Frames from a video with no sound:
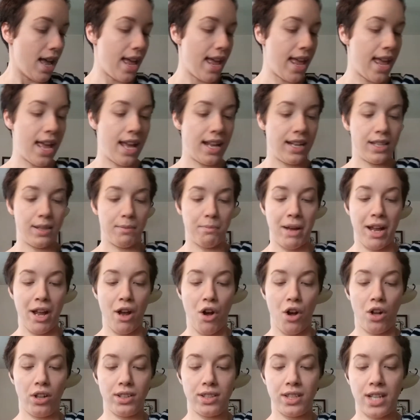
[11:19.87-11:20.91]
And my
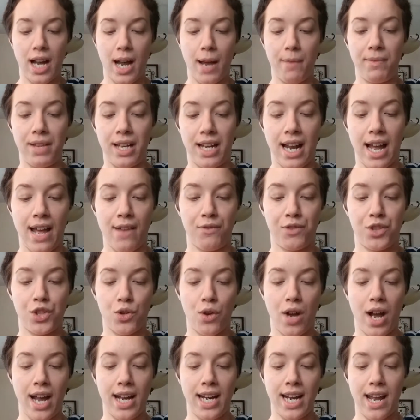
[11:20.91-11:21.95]
all-time that I've
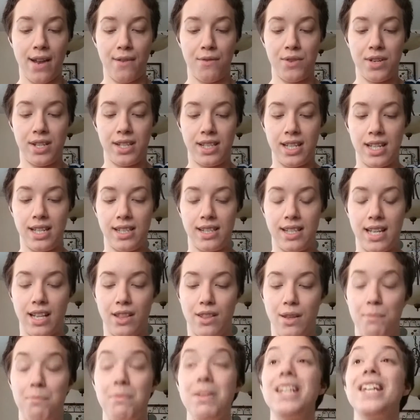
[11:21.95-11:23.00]
tried ever since like
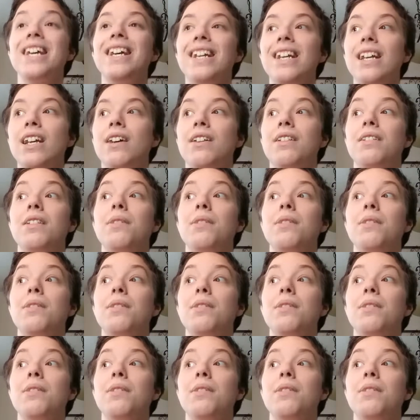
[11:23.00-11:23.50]
the beginning